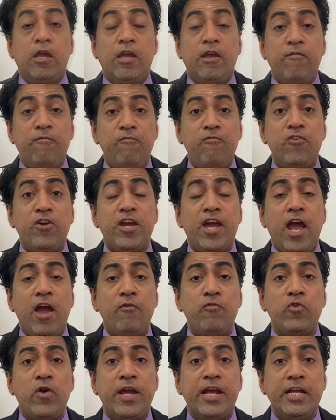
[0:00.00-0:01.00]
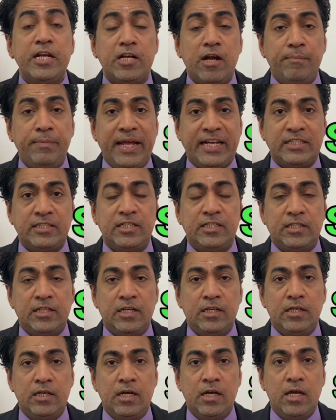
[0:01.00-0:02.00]
If you have your income tax
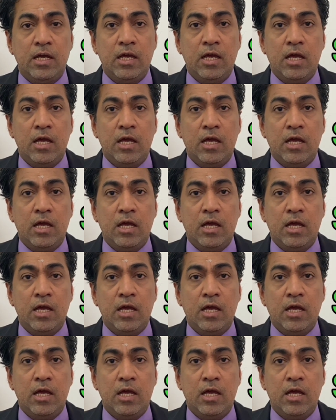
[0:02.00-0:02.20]
return,